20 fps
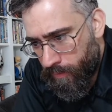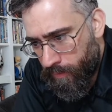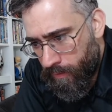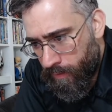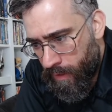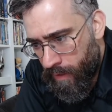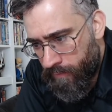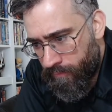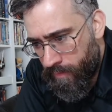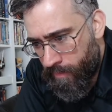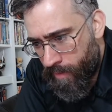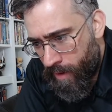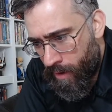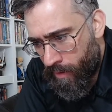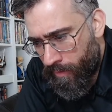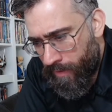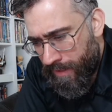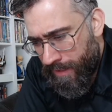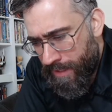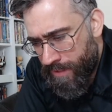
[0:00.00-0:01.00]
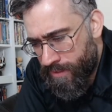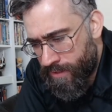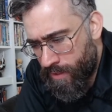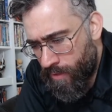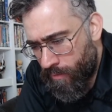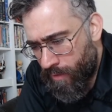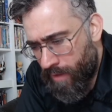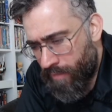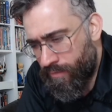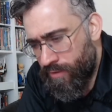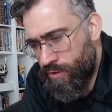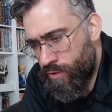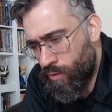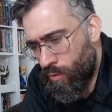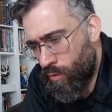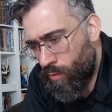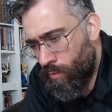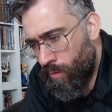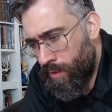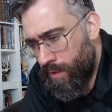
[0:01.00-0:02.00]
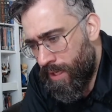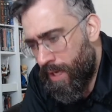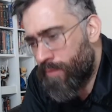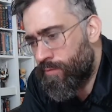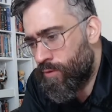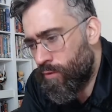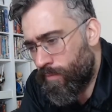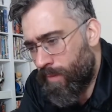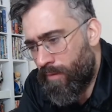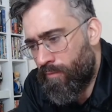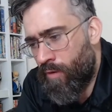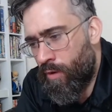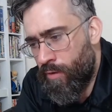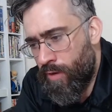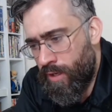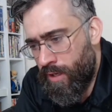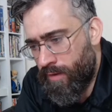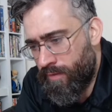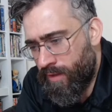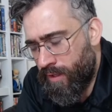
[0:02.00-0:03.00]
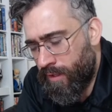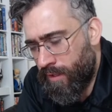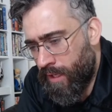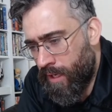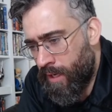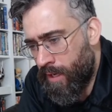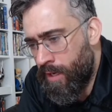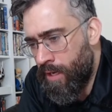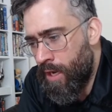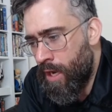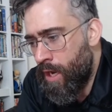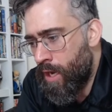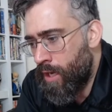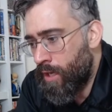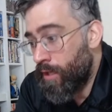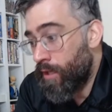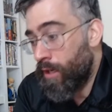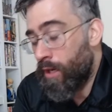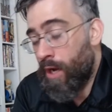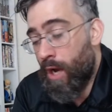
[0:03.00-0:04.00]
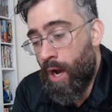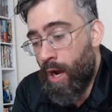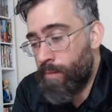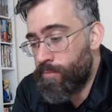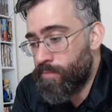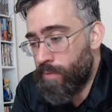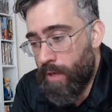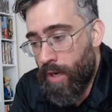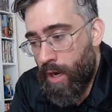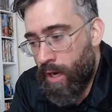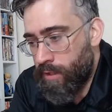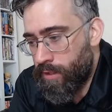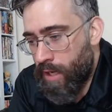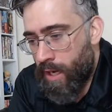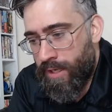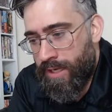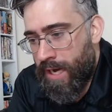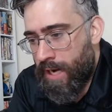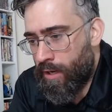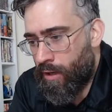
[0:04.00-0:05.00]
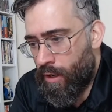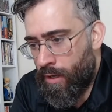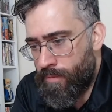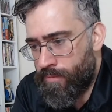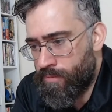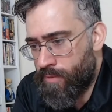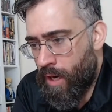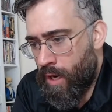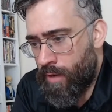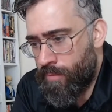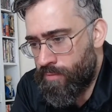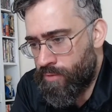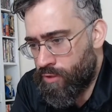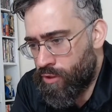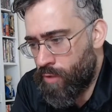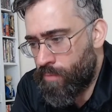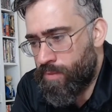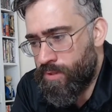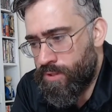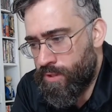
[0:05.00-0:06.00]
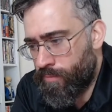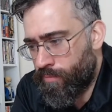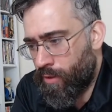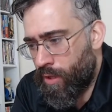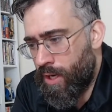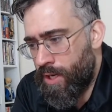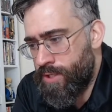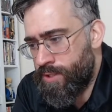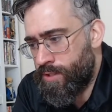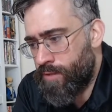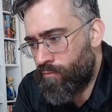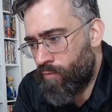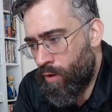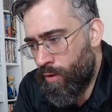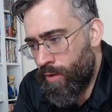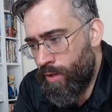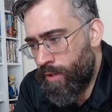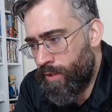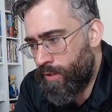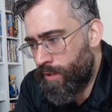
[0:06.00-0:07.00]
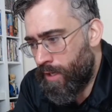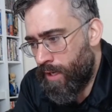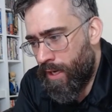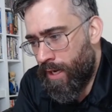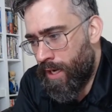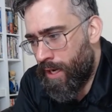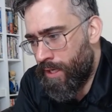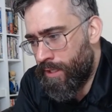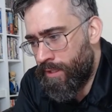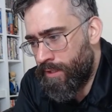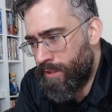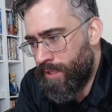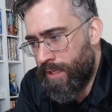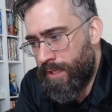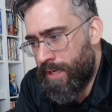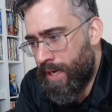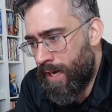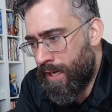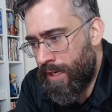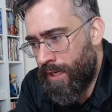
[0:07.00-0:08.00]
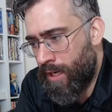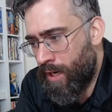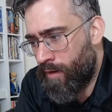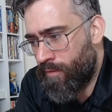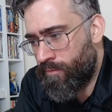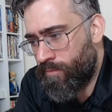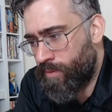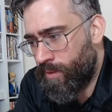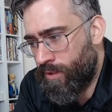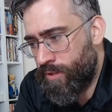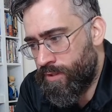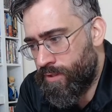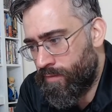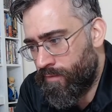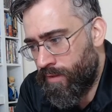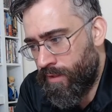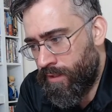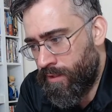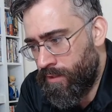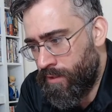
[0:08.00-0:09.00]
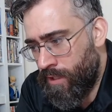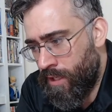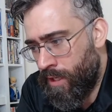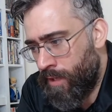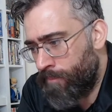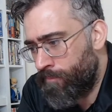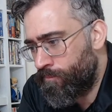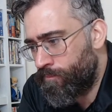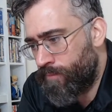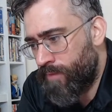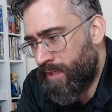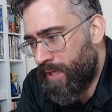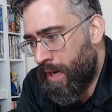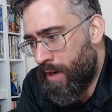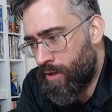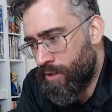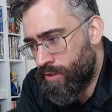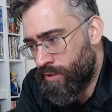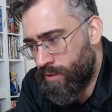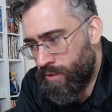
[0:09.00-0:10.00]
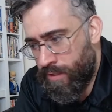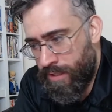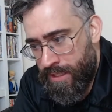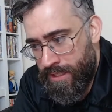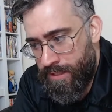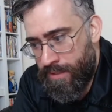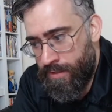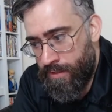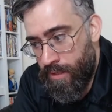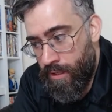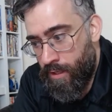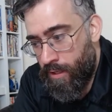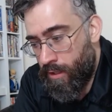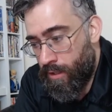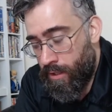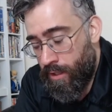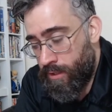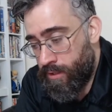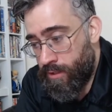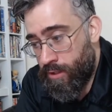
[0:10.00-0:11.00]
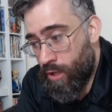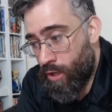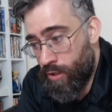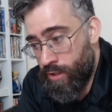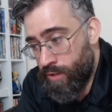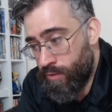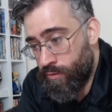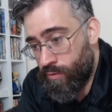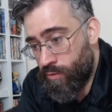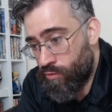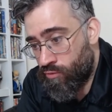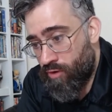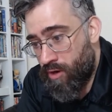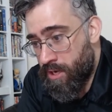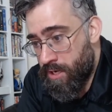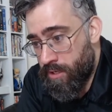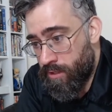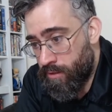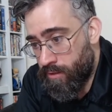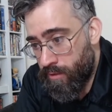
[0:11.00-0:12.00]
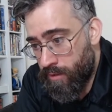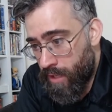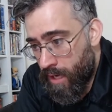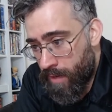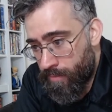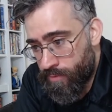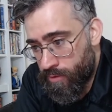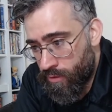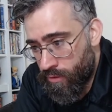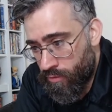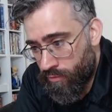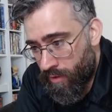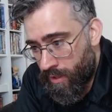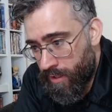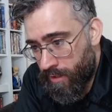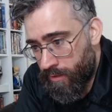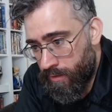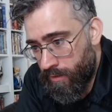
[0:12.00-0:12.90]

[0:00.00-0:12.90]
Heavy Barrel, he gets no love at all. Yeah, I'm talking about Ronin, I think there. I'm super surprised Ronin didn't get any love, because of the character in the Guardians was great, absolutely great.